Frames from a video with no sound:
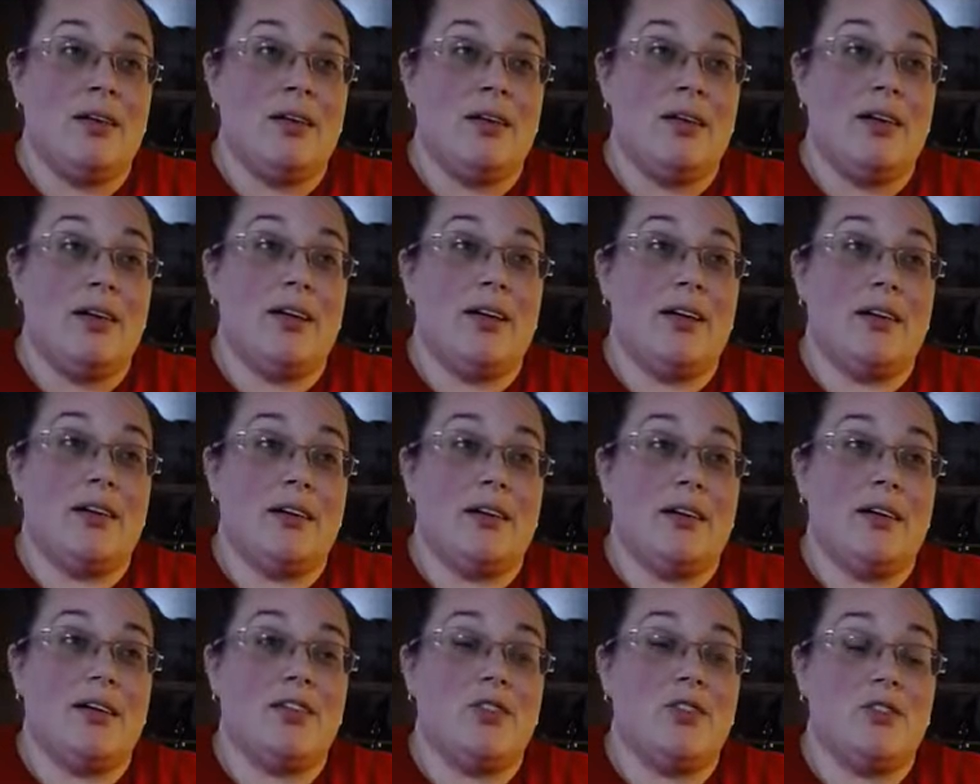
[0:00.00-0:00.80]
And
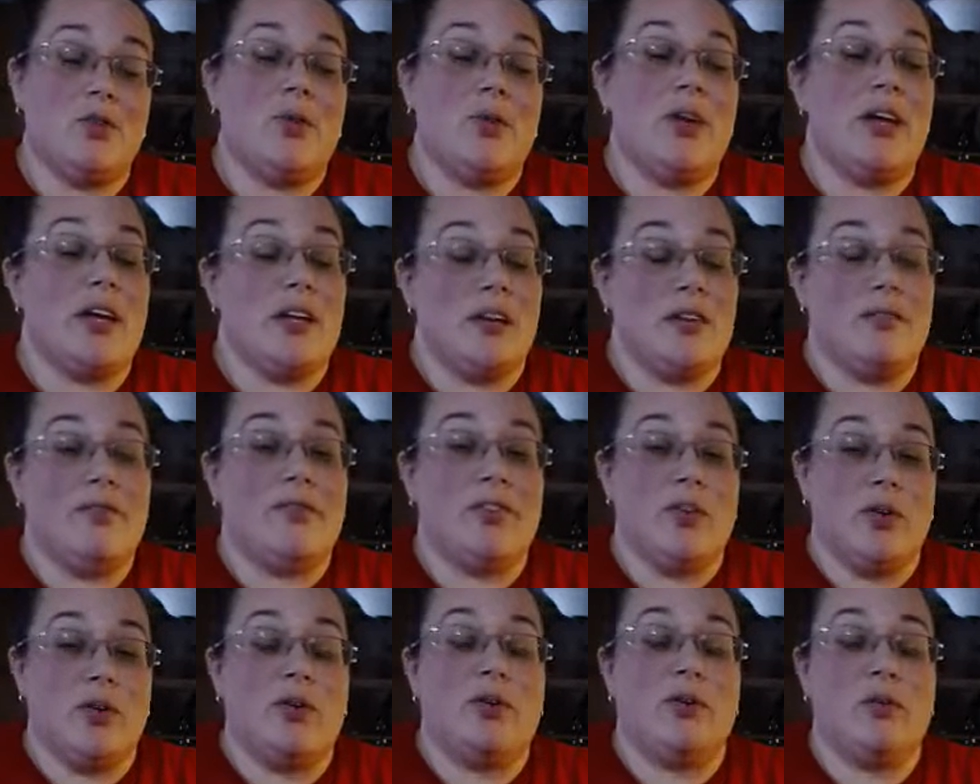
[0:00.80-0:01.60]
it's okay to
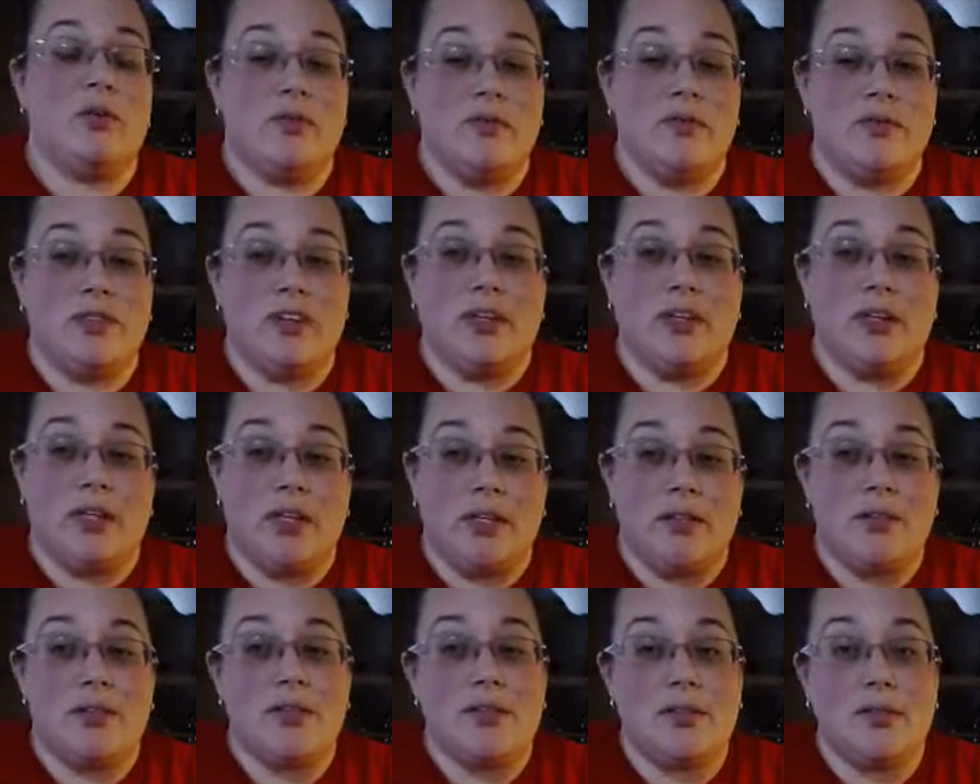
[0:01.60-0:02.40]
feel those
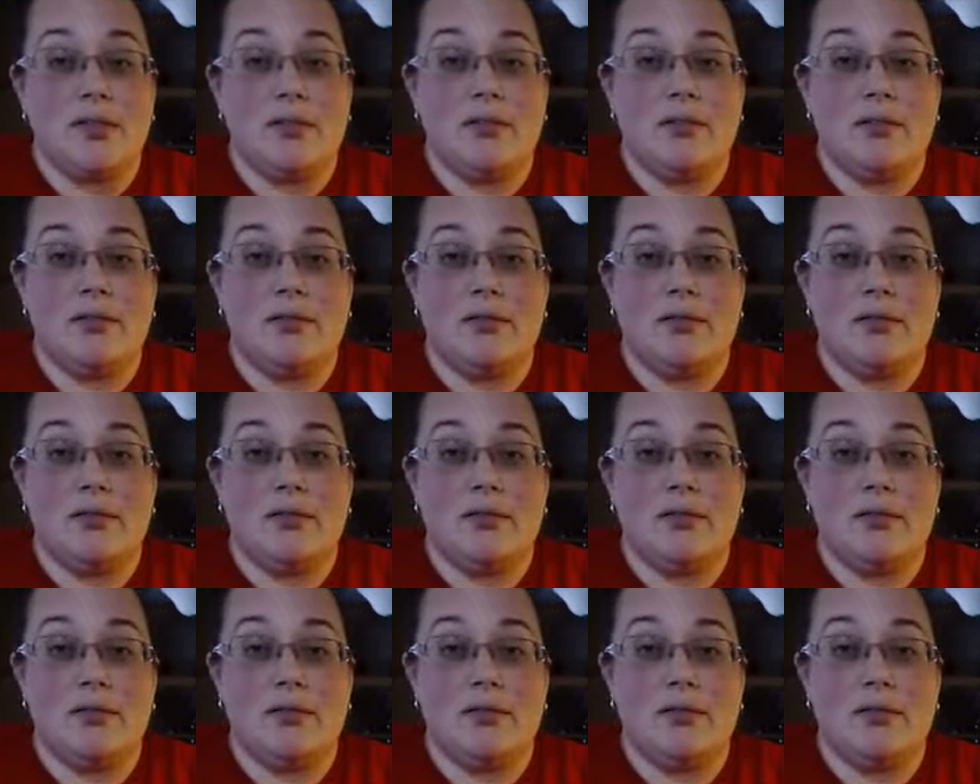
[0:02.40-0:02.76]
feelings.